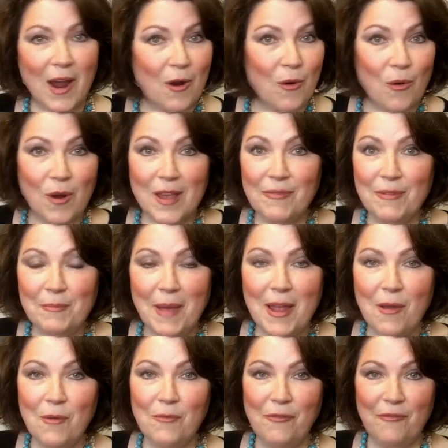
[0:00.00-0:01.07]
or even my
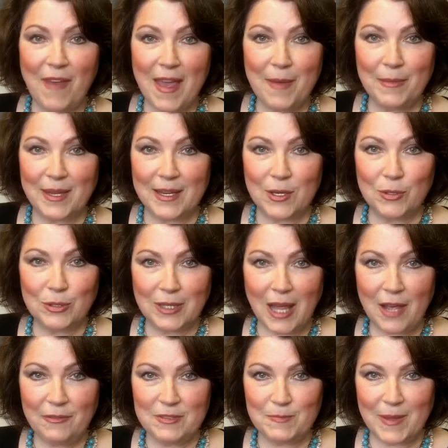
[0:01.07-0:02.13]
own family who
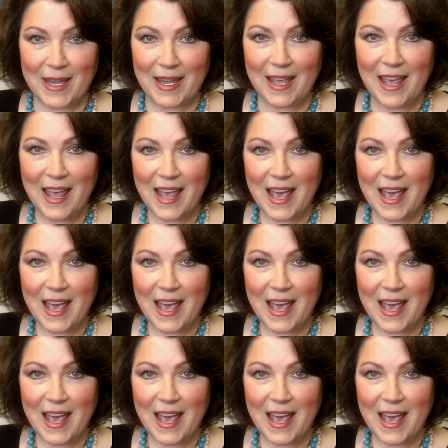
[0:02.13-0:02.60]
loved me.